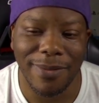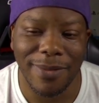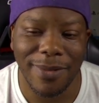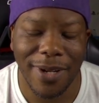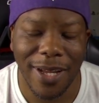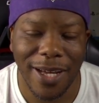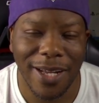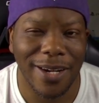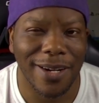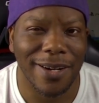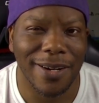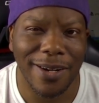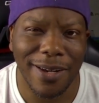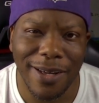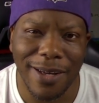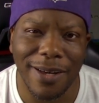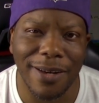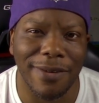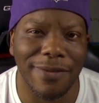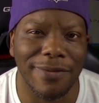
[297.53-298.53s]
not
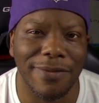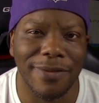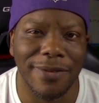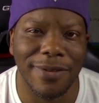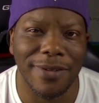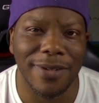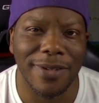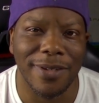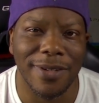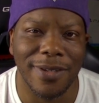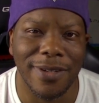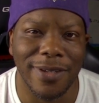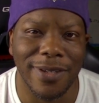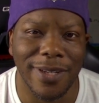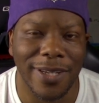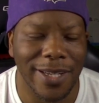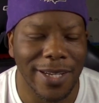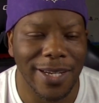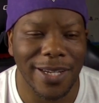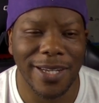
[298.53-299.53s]
enough.
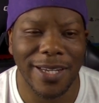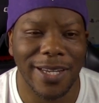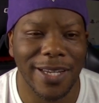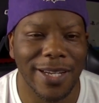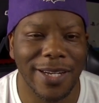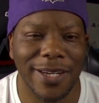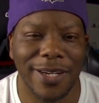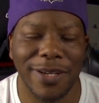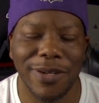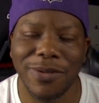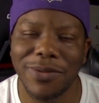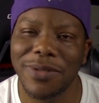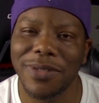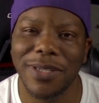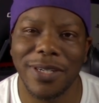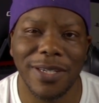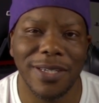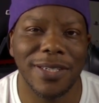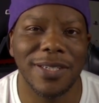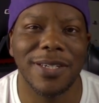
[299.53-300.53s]
He didn't get no
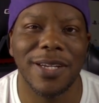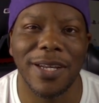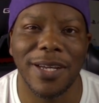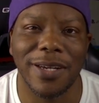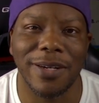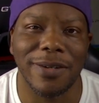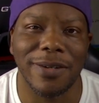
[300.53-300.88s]
touchdown.